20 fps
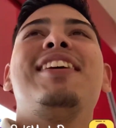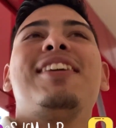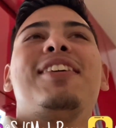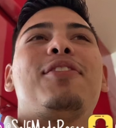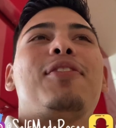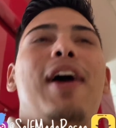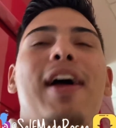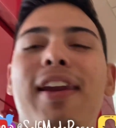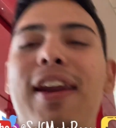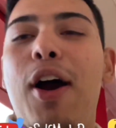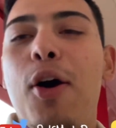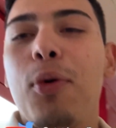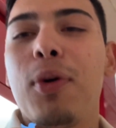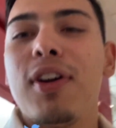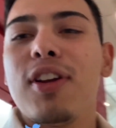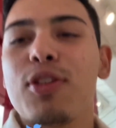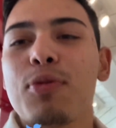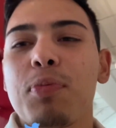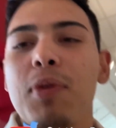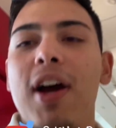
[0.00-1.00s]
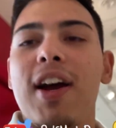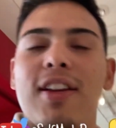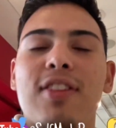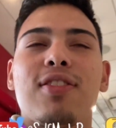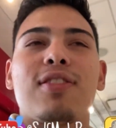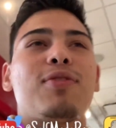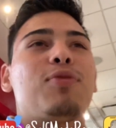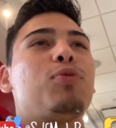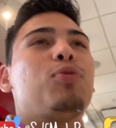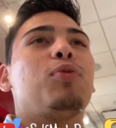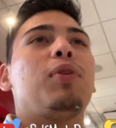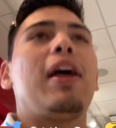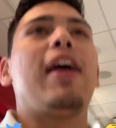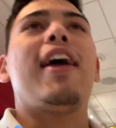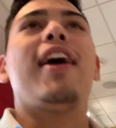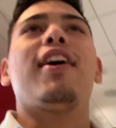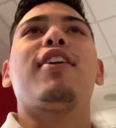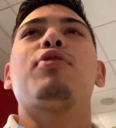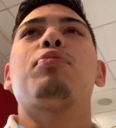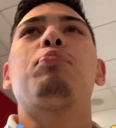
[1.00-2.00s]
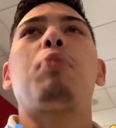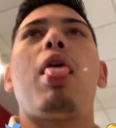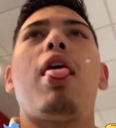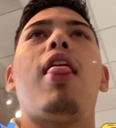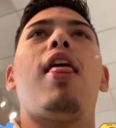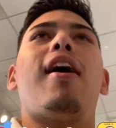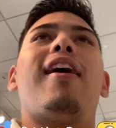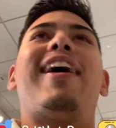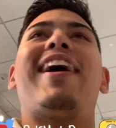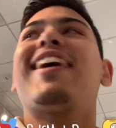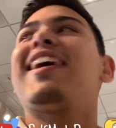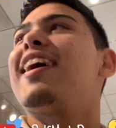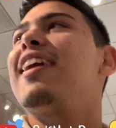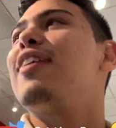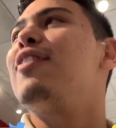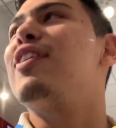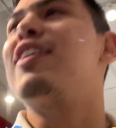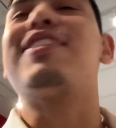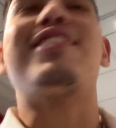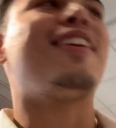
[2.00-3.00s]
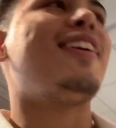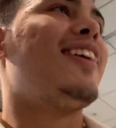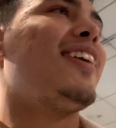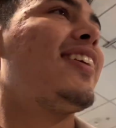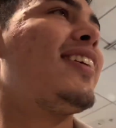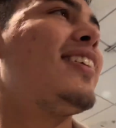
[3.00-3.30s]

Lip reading: Right now we're in Sprex. I can't even talk.